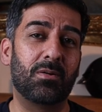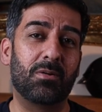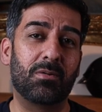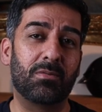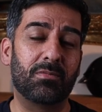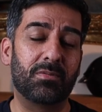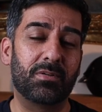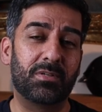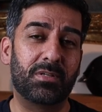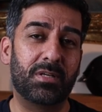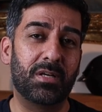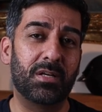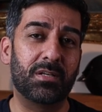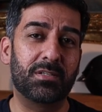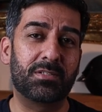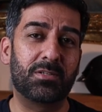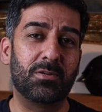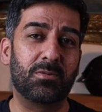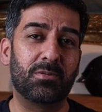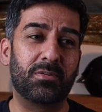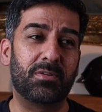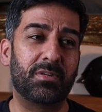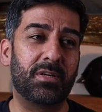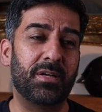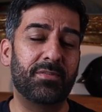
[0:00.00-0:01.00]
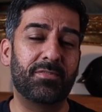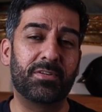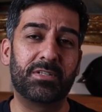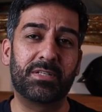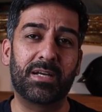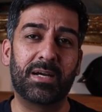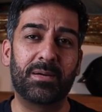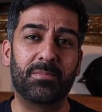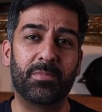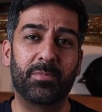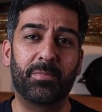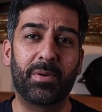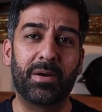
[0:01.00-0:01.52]
are not girls don't give a
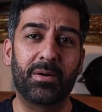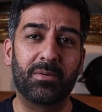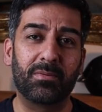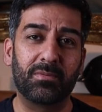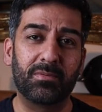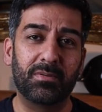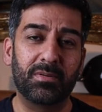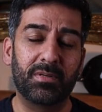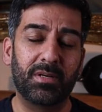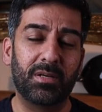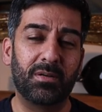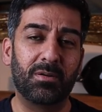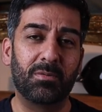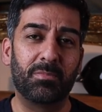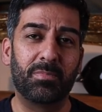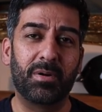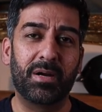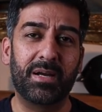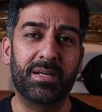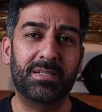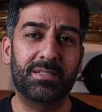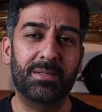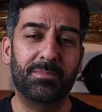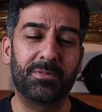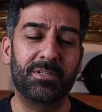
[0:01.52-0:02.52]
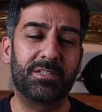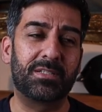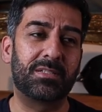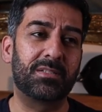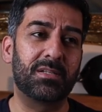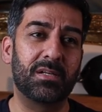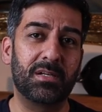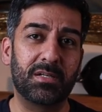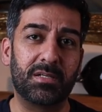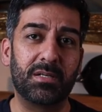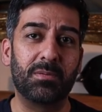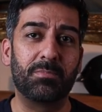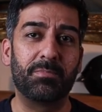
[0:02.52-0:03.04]
damn about you know bikes. I mean,
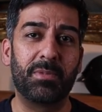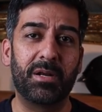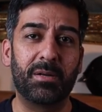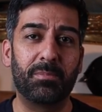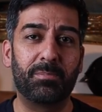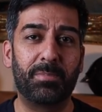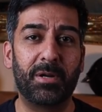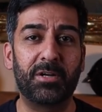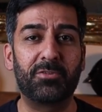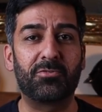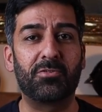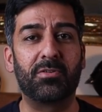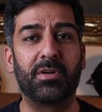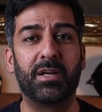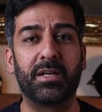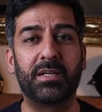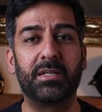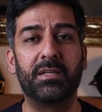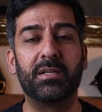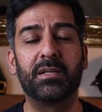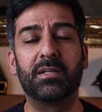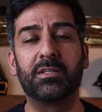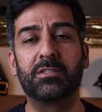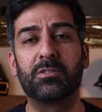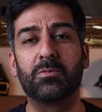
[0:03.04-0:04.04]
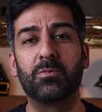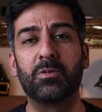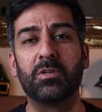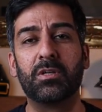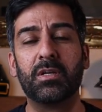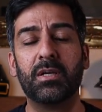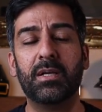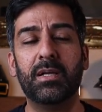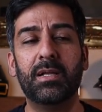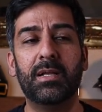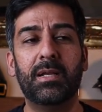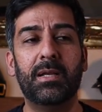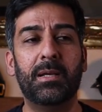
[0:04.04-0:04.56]
certain me- petrolhead girls
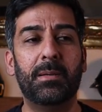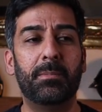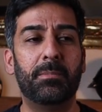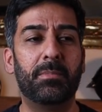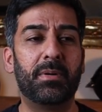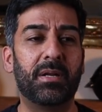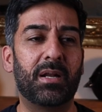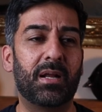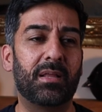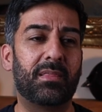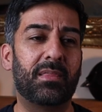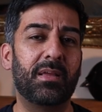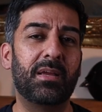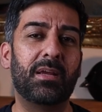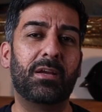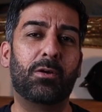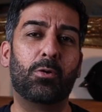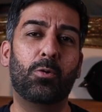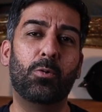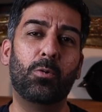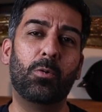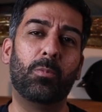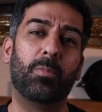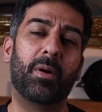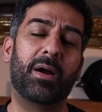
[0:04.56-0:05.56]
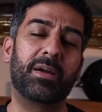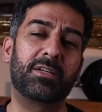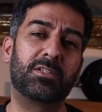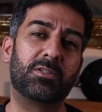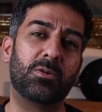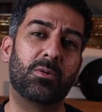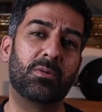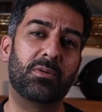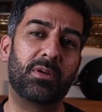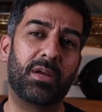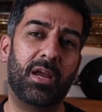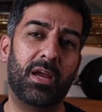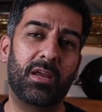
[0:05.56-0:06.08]
would, but I think cool bikes
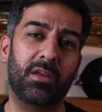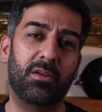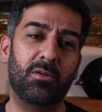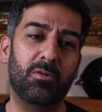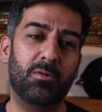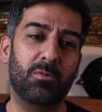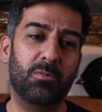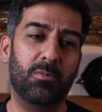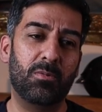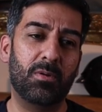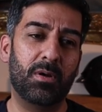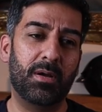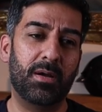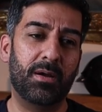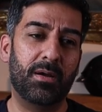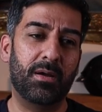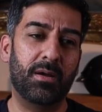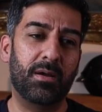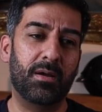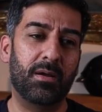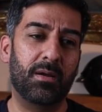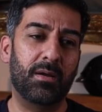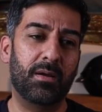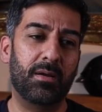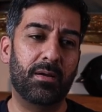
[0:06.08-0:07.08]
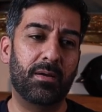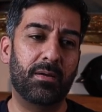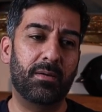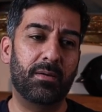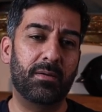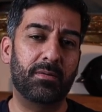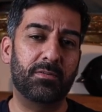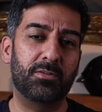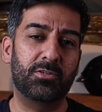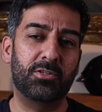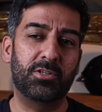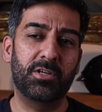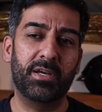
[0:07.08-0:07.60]
don't get you
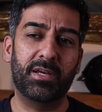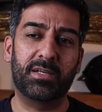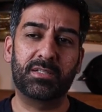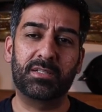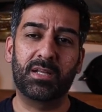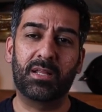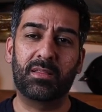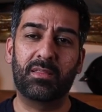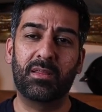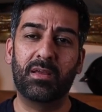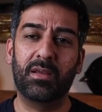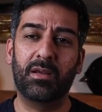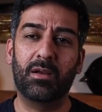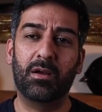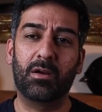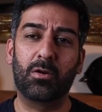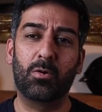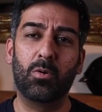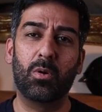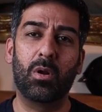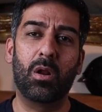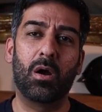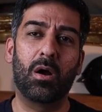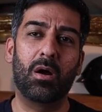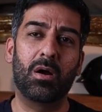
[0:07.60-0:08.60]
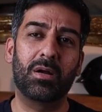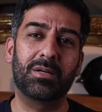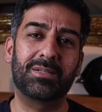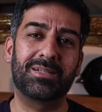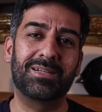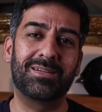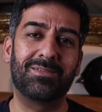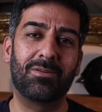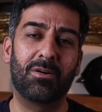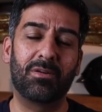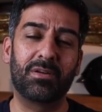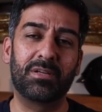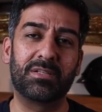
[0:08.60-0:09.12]
uh, chicks. I think a good
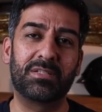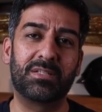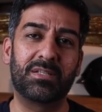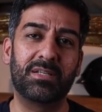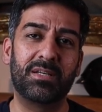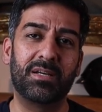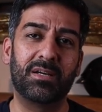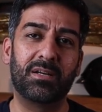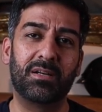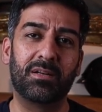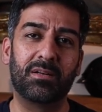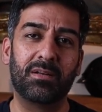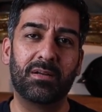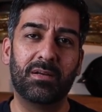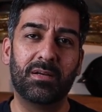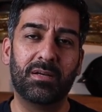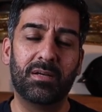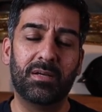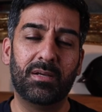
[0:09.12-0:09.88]
heart and honesty and